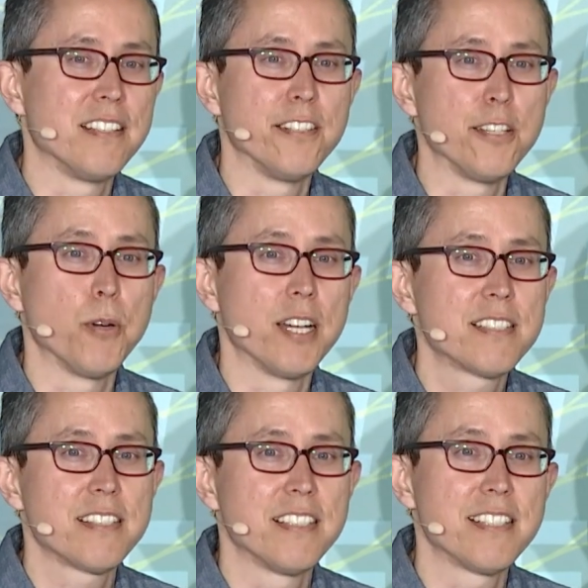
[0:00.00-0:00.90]
in the
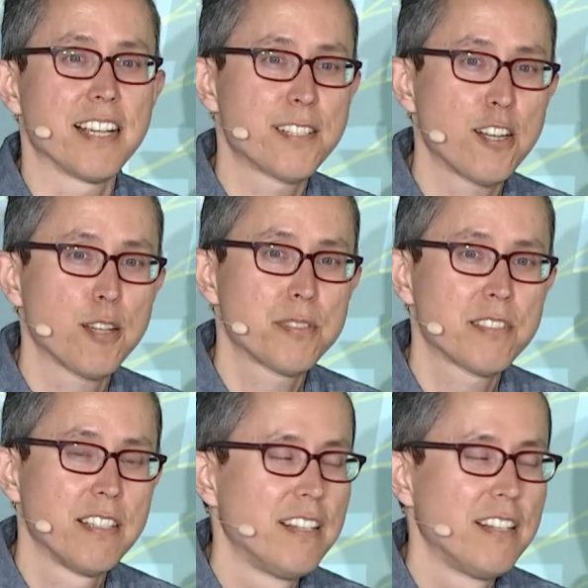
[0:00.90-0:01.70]
US than tech startups.